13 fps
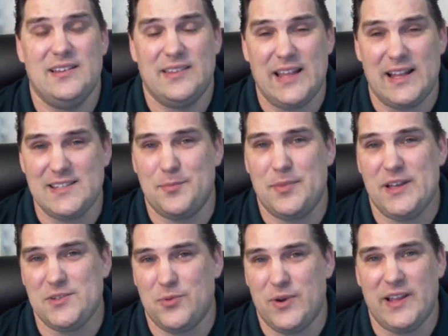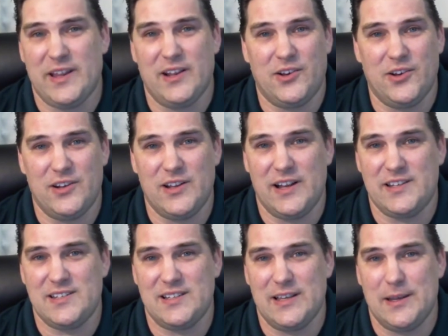that's the best way to get a good
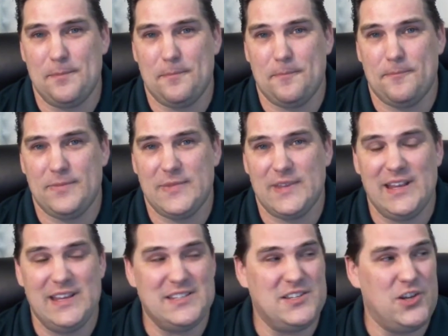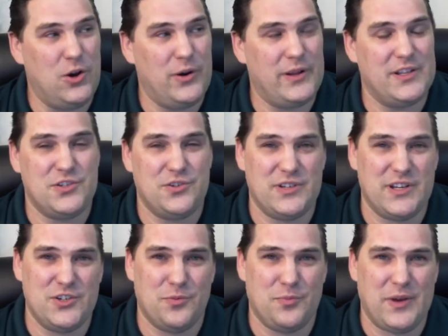night's sleep, is knowing that you
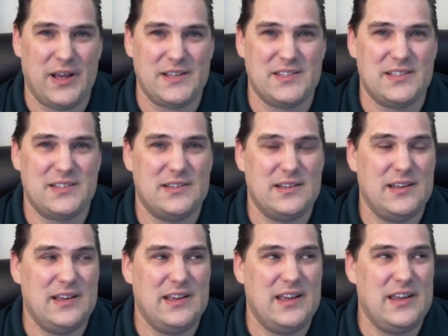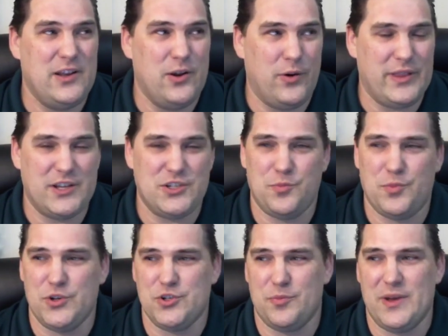did your best, knowing that you
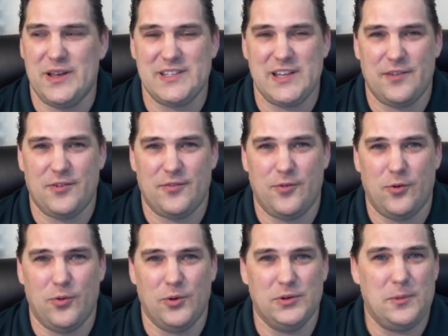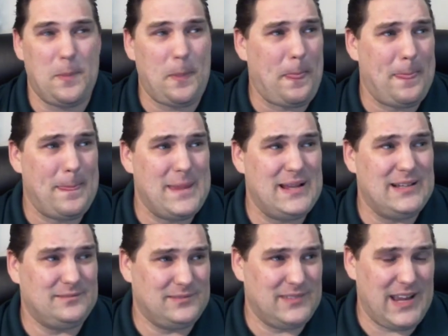put your best effort forward,
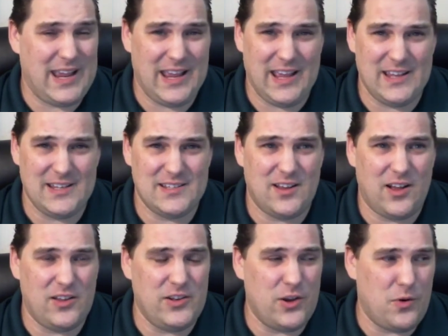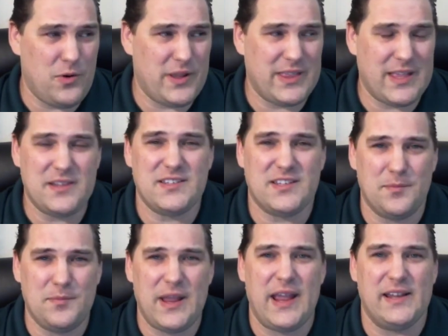and knowing that
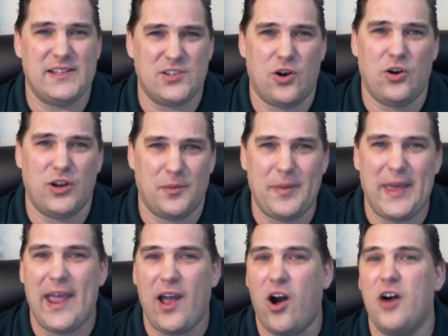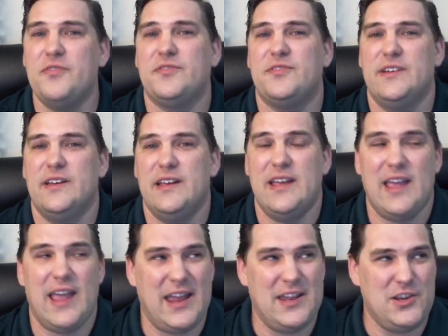someday it's all going to pay off,
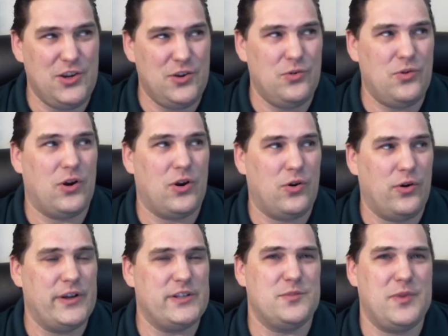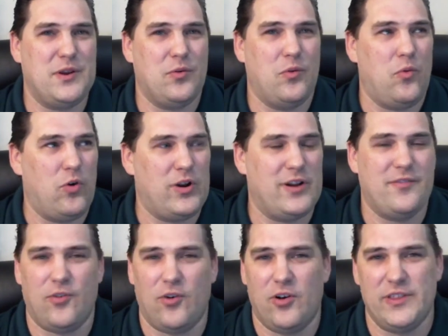and you are going to be rewarded
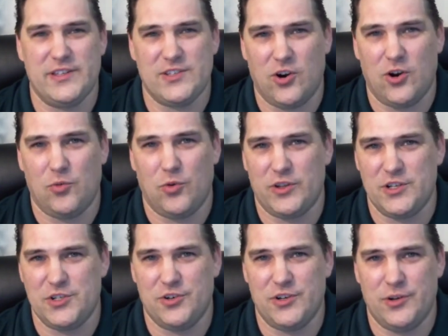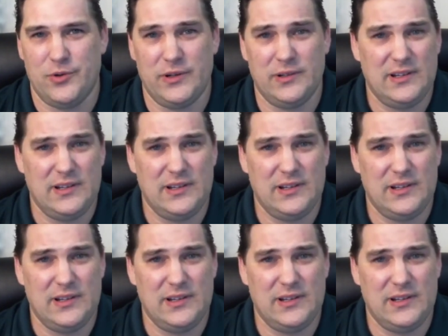for all this hard work that you're doing.